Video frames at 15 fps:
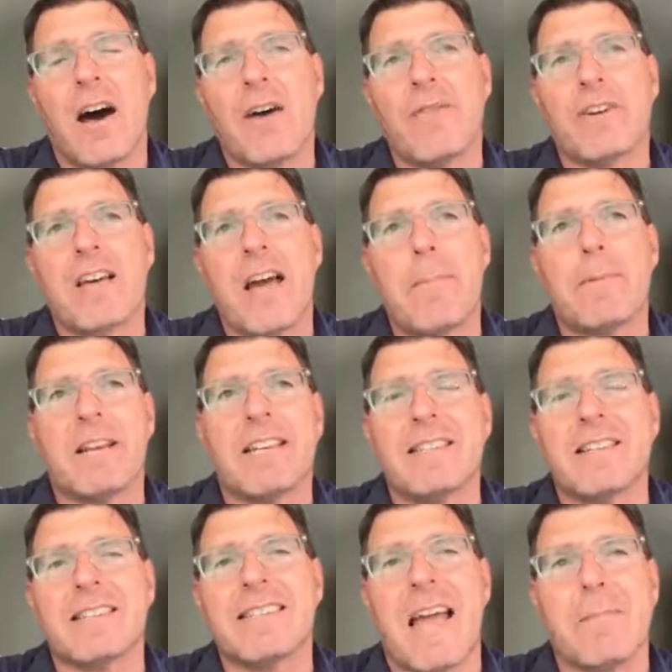of a company
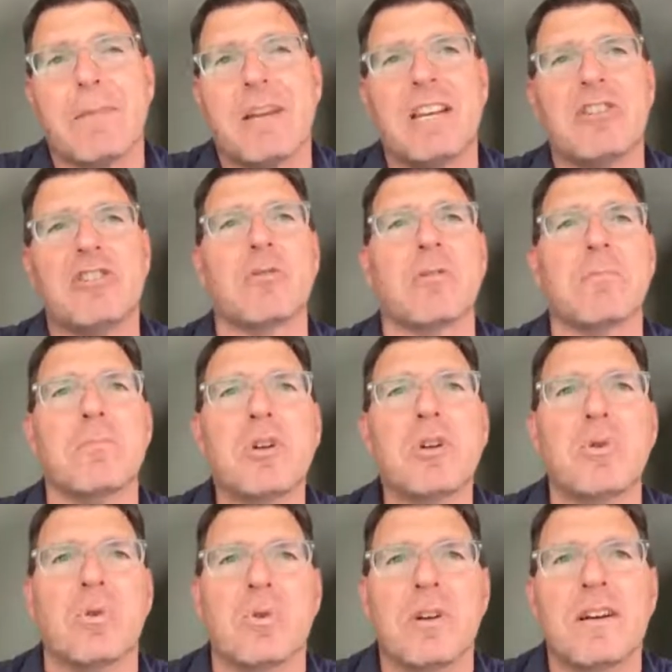does not mean you're
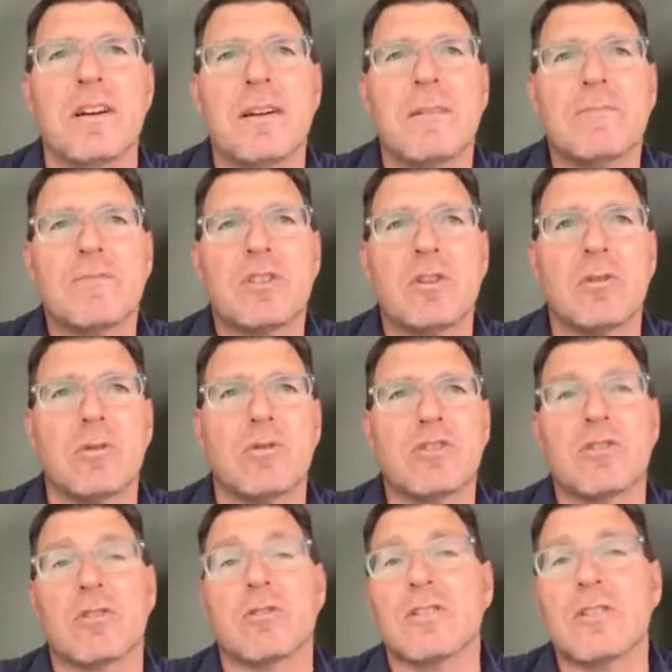immune to
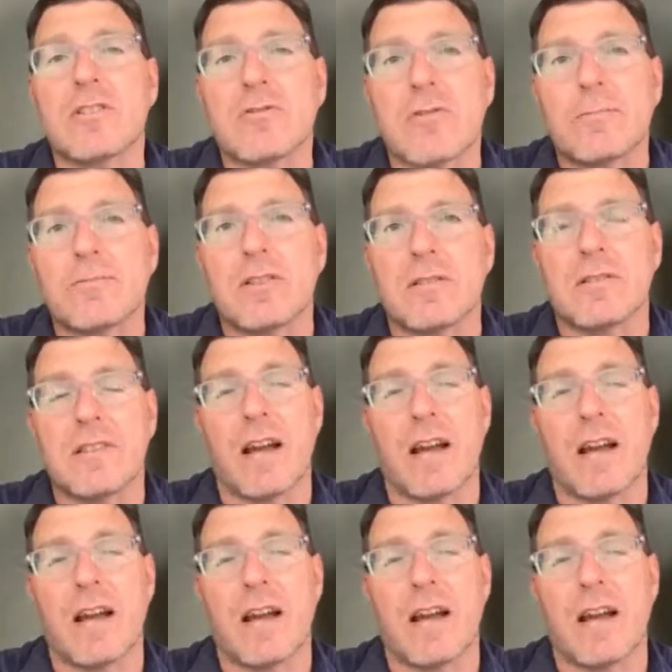certain disruptions.